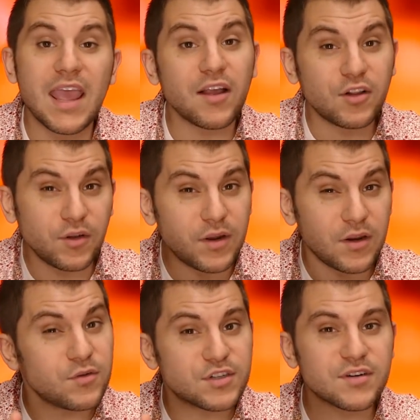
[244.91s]
including
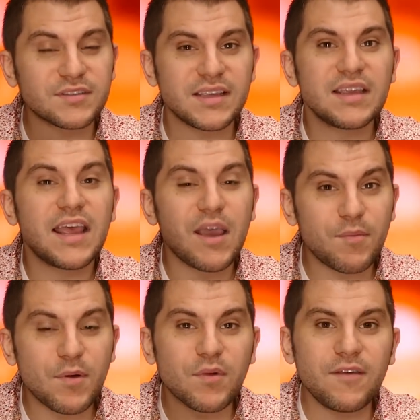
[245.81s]
New Jersey, it
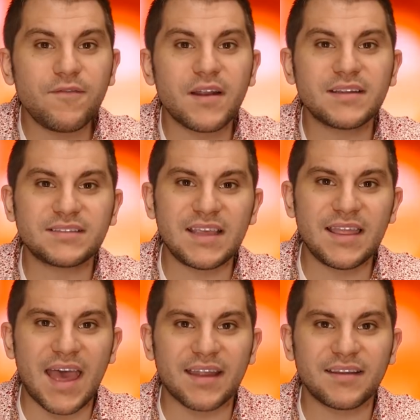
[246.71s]
would be really fun to see
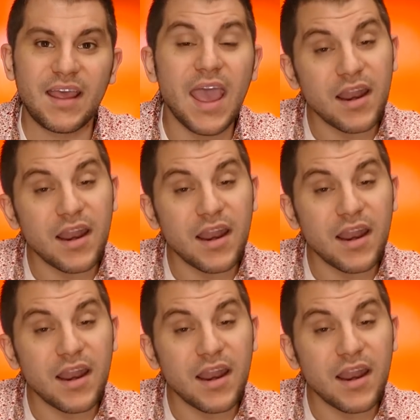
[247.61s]
that.